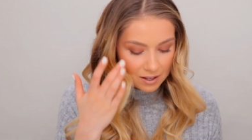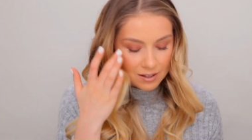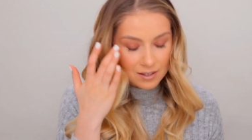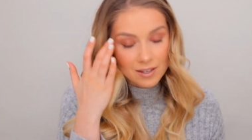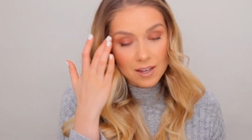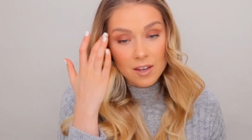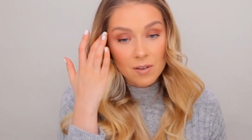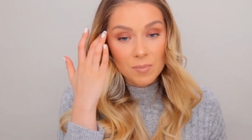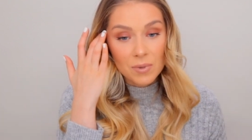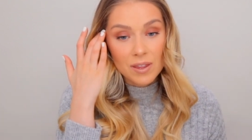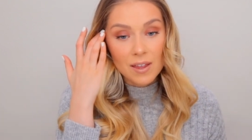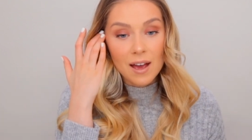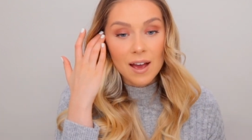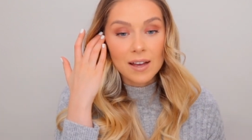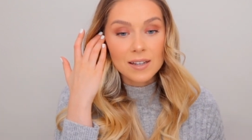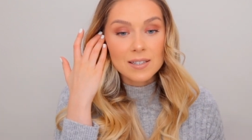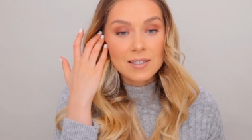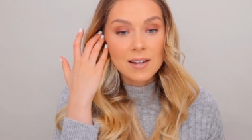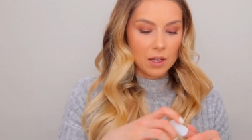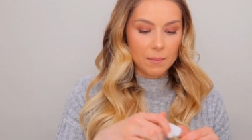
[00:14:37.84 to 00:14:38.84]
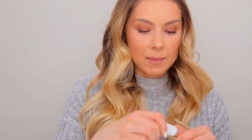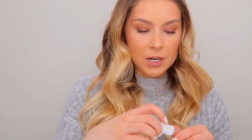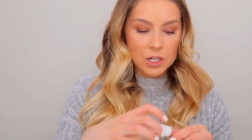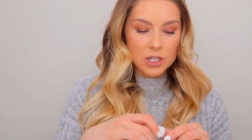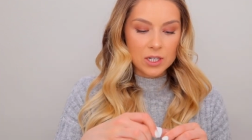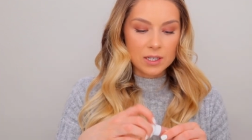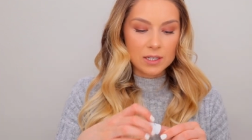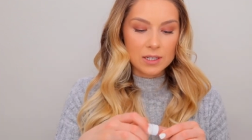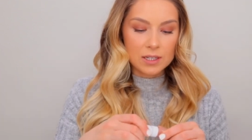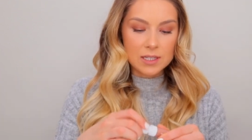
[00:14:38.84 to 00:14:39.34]
gave me that. I'm
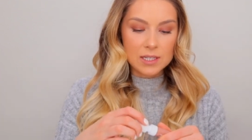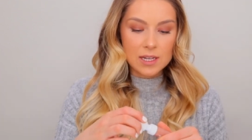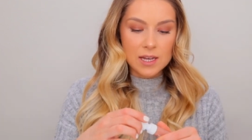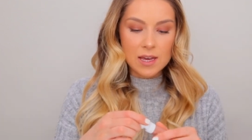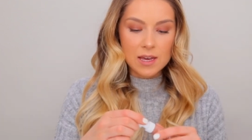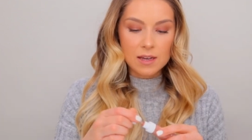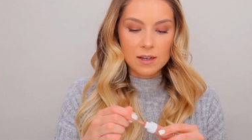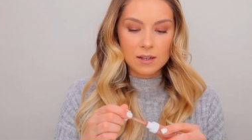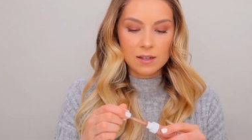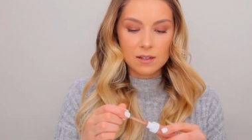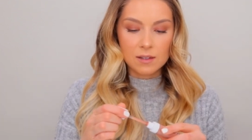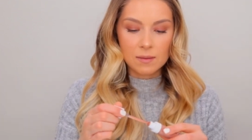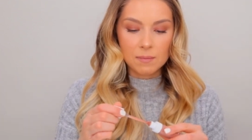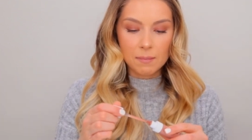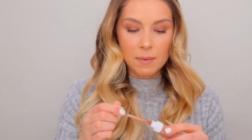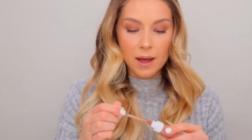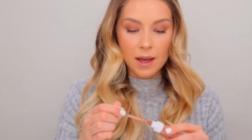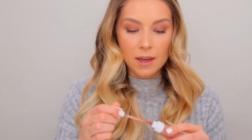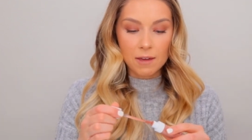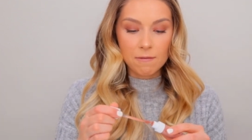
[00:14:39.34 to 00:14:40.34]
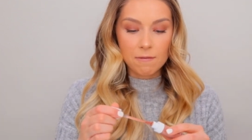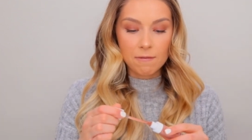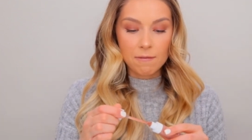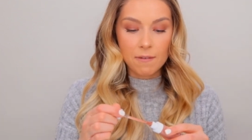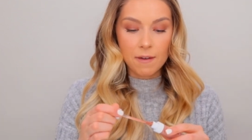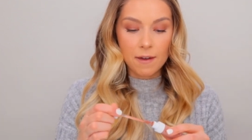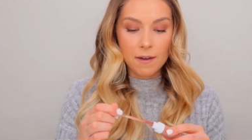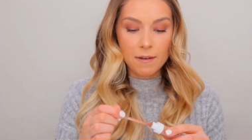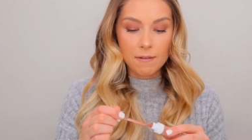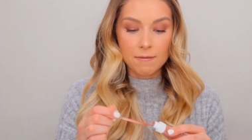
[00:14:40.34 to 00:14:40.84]
actually going to take my
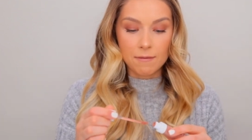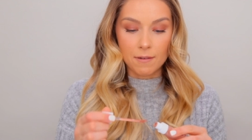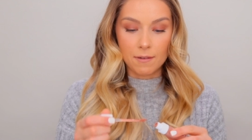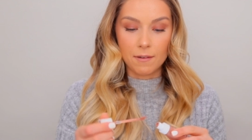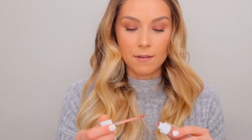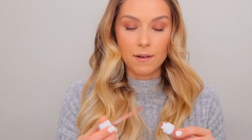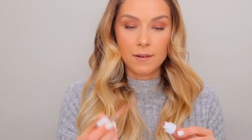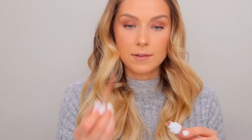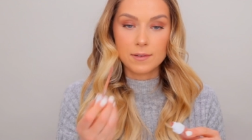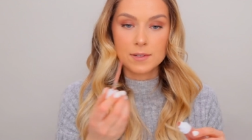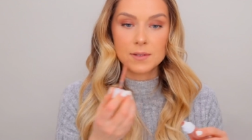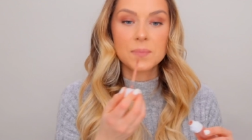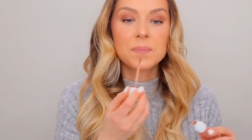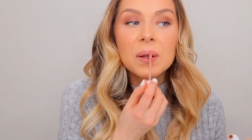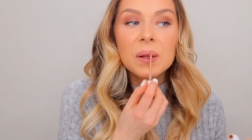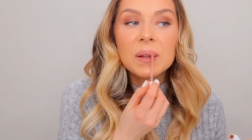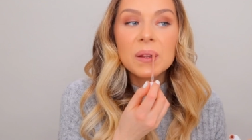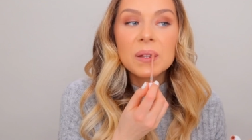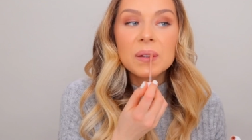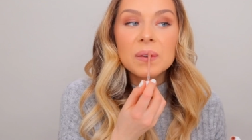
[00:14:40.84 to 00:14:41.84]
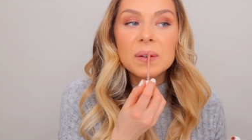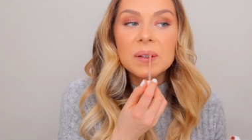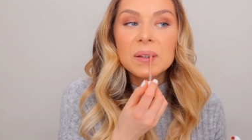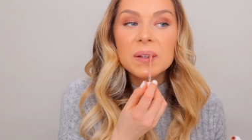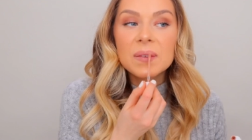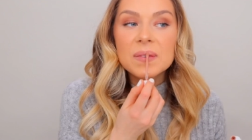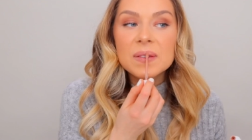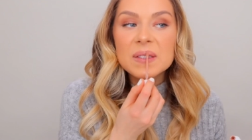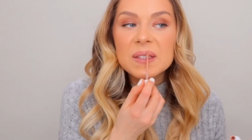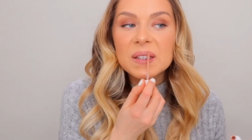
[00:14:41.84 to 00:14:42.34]
favorite liquid
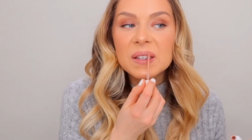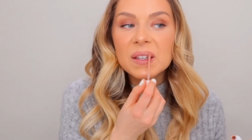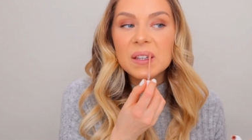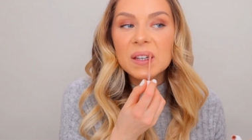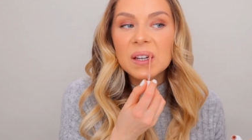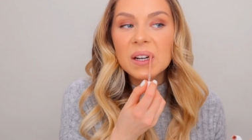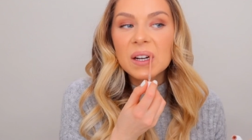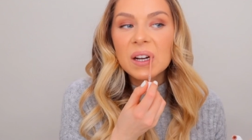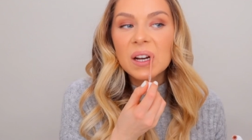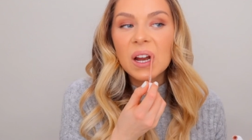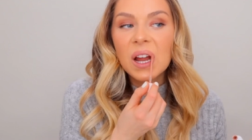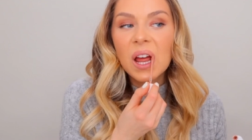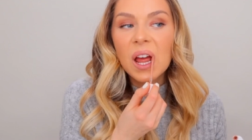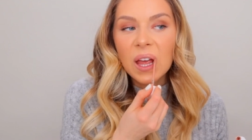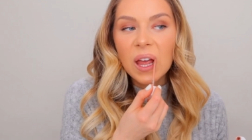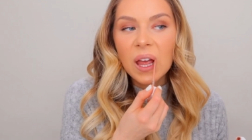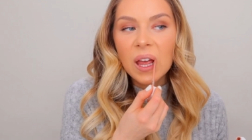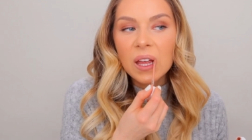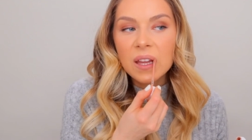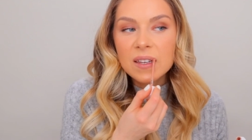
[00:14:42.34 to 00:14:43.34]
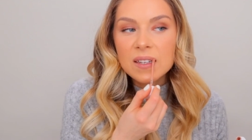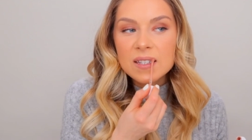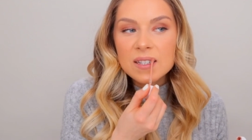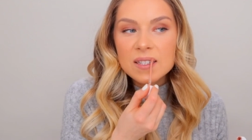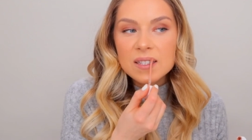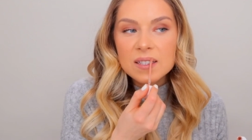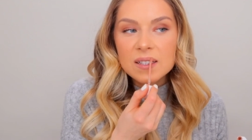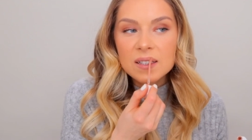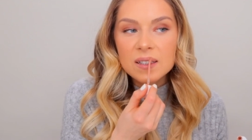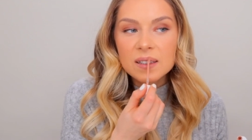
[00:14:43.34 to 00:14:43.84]
lipstick here and
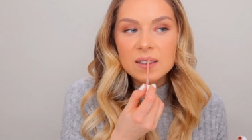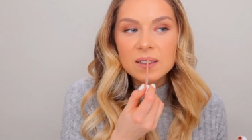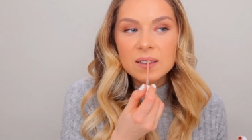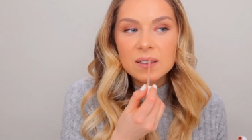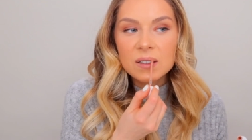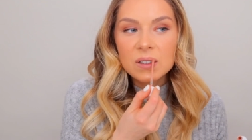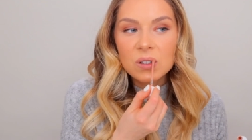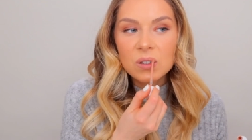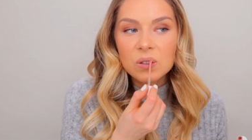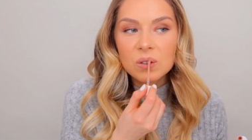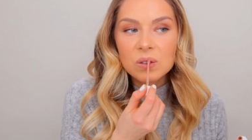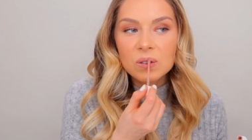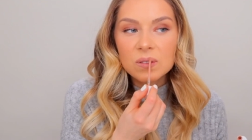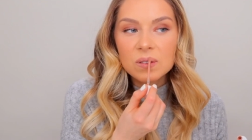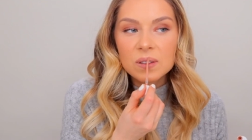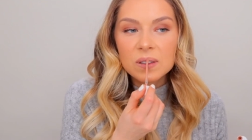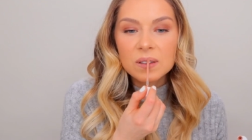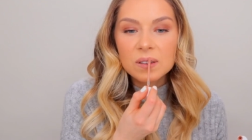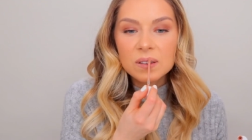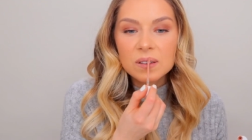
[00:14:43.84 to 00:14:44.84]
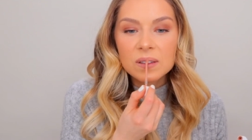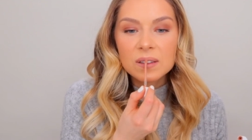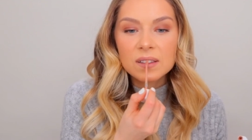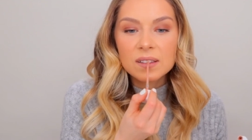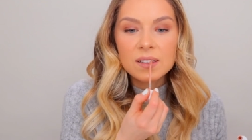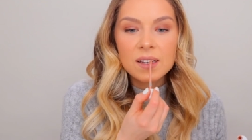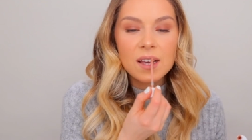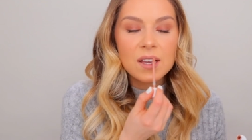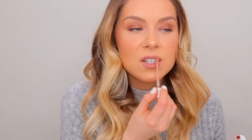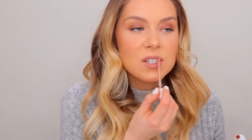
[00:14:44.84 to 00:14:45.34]
just go over
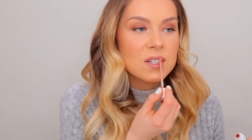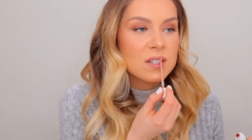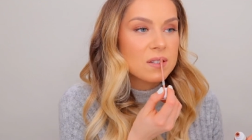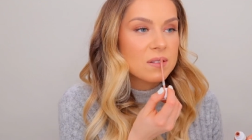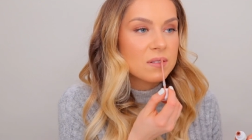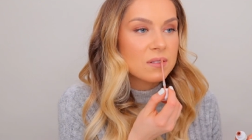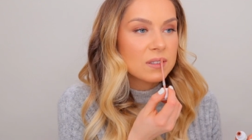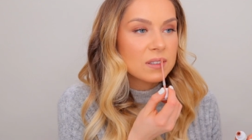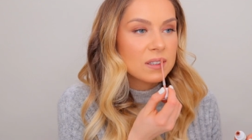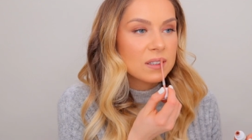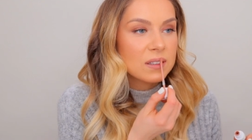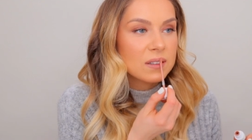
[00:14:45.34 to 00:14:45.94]
the edges really